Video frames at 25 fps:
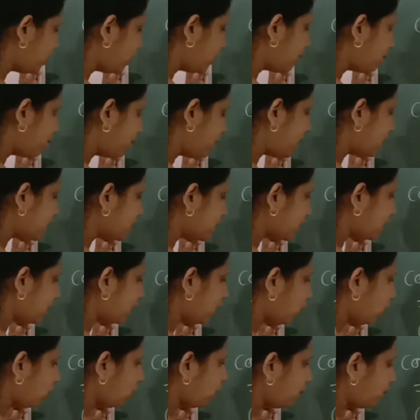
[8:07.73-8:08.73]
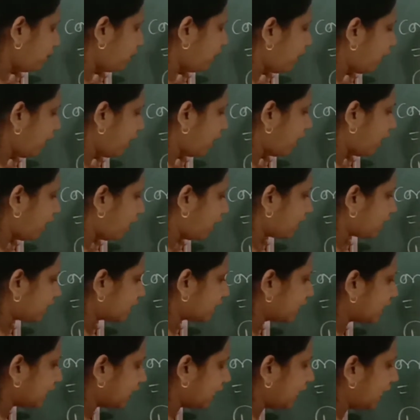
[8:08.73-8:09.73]
measure of arc
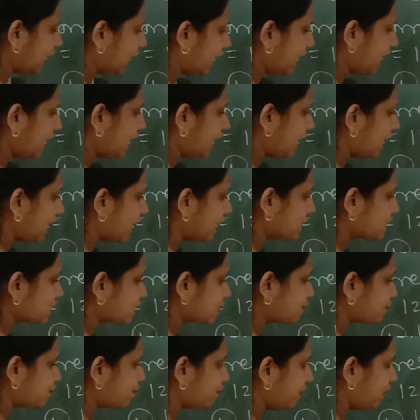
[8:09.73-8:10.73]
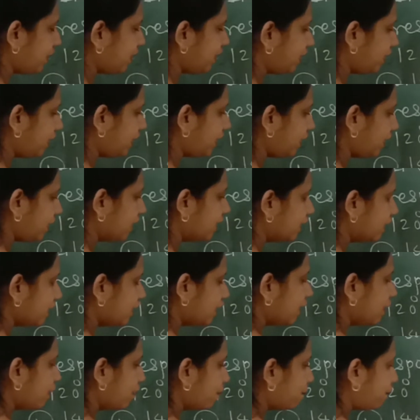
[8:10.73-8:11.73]
AXB
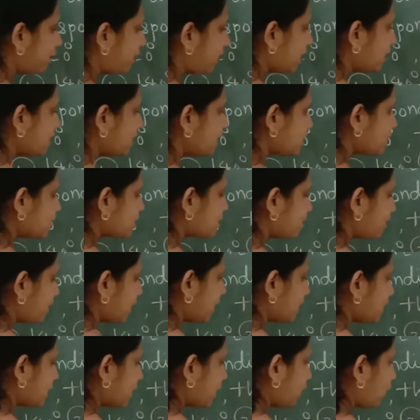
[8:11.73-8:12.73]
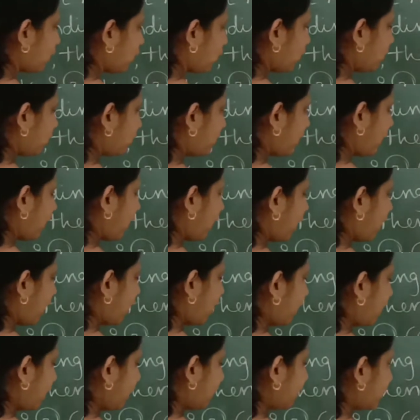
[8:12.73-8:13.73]
plus measure of
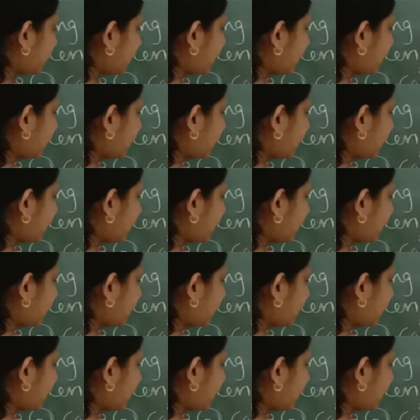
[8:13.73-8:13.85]
arc